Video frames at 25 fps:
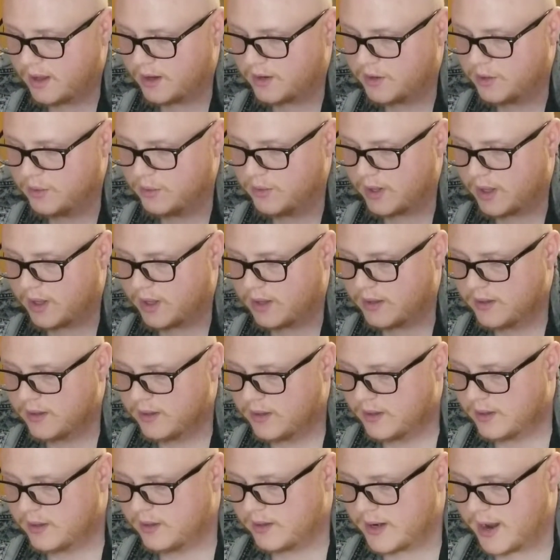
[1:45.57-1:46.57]
gouda.
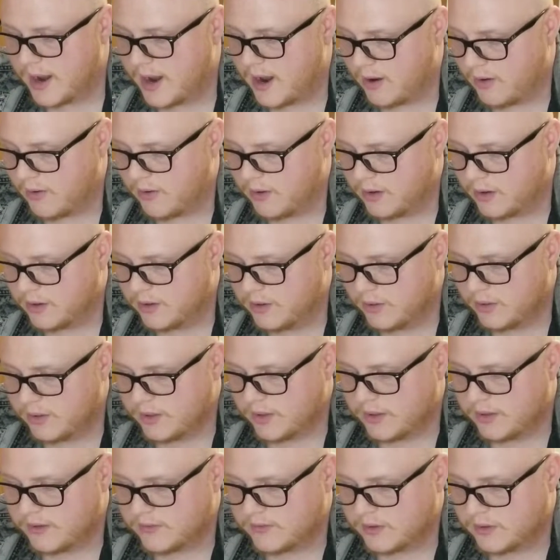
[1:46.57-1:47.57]
Now a gouda
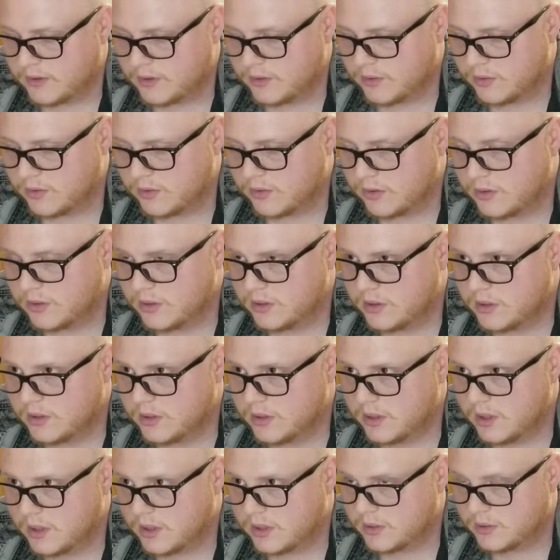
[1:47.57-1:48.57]
is a little
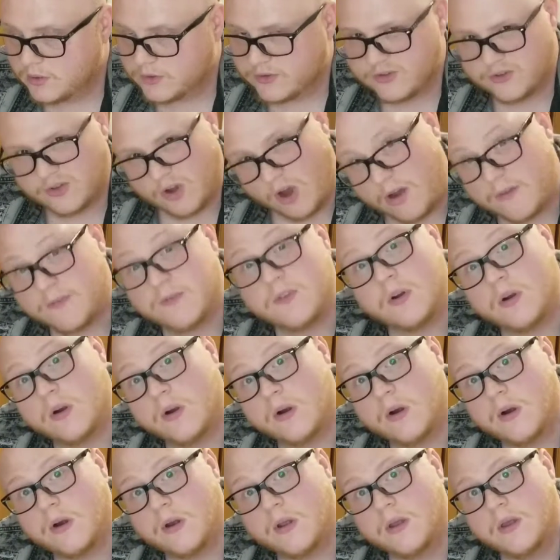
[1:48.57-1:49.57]

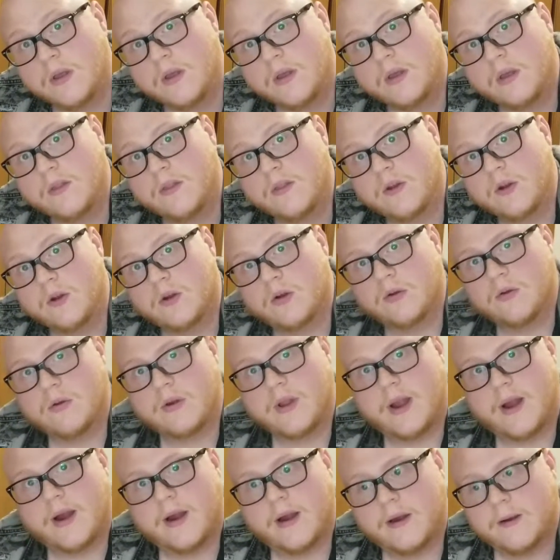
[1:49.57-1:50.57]
softer than a
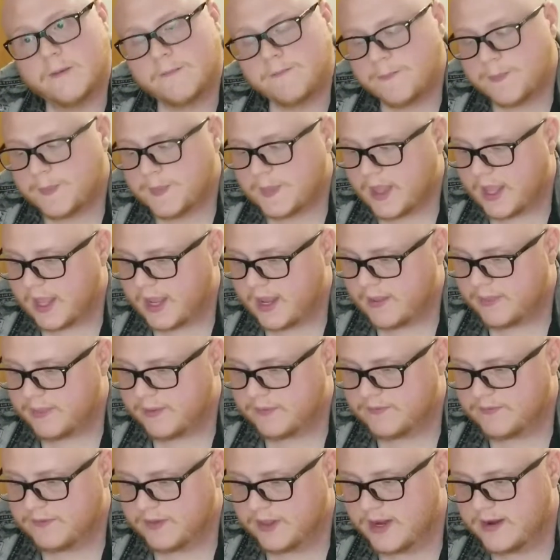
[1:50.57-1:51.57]
gruyere, and the
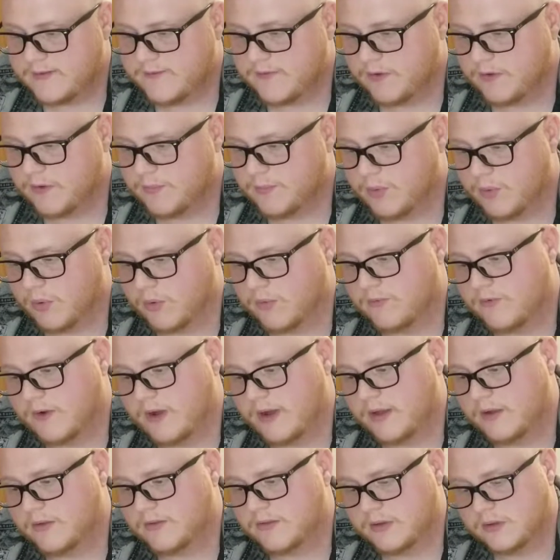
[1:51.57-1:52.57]
flavor
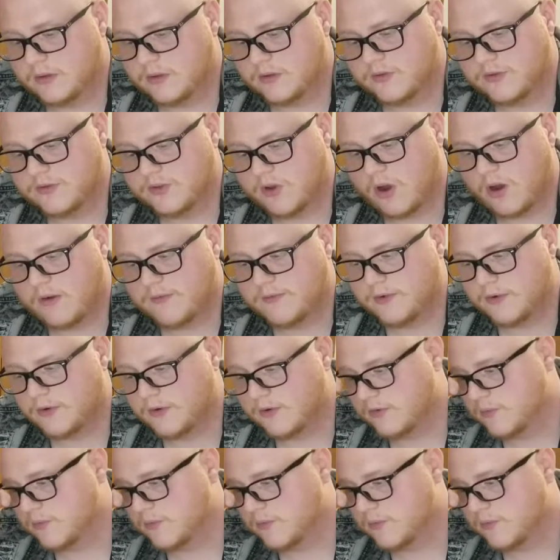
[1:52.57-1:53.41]
profile is a little softer as